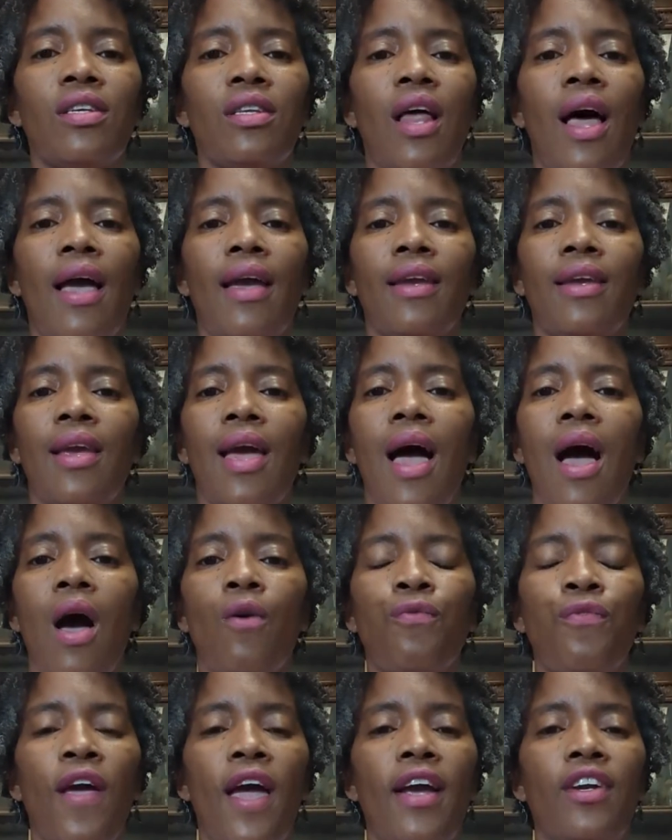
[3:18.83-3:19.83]
like how
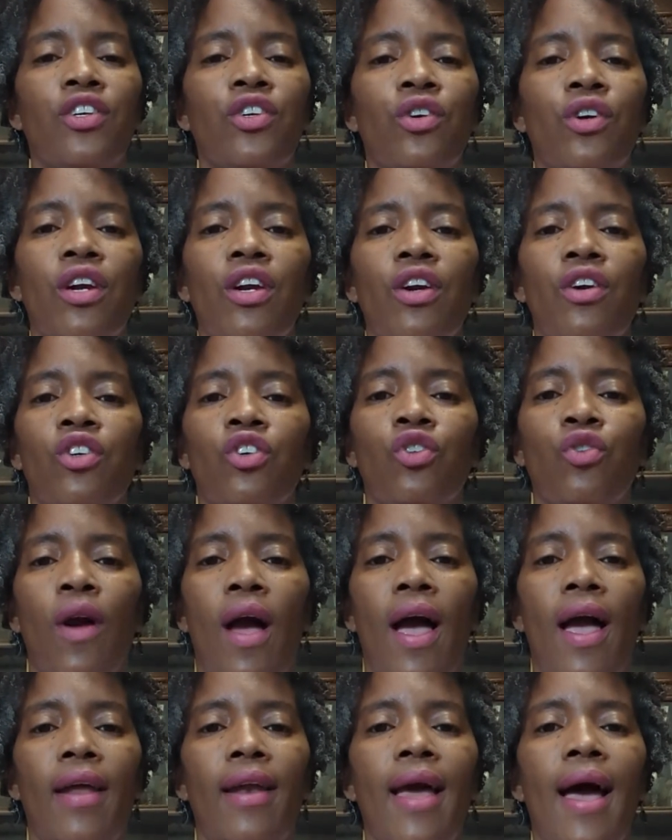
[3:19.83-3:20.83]
fast your hair's
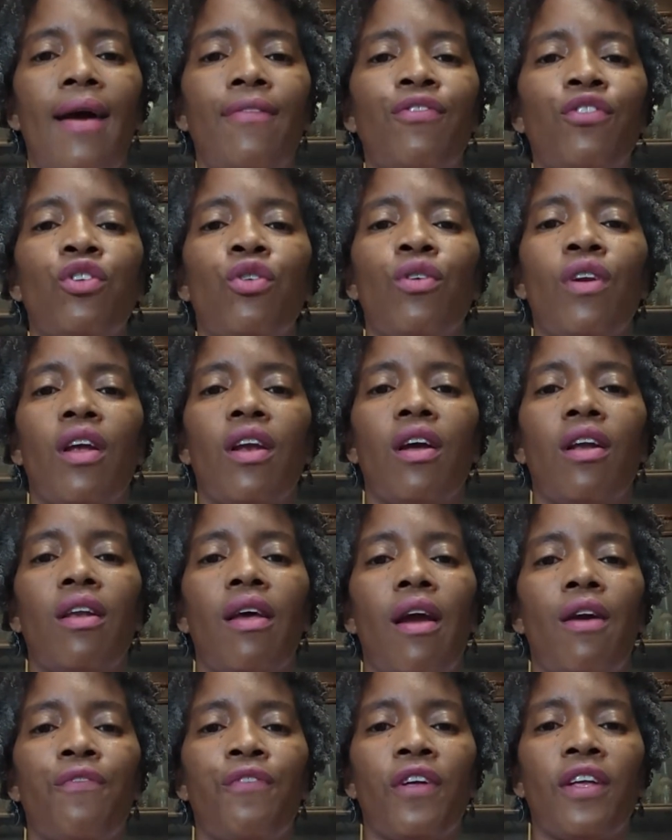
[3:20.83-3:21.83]
drying after you get a
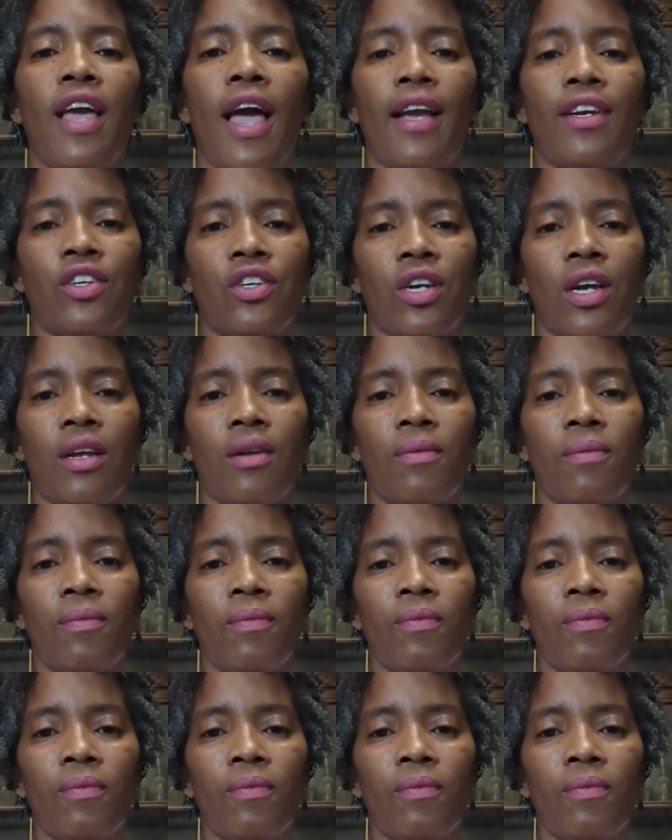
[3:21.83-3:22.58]
clarification.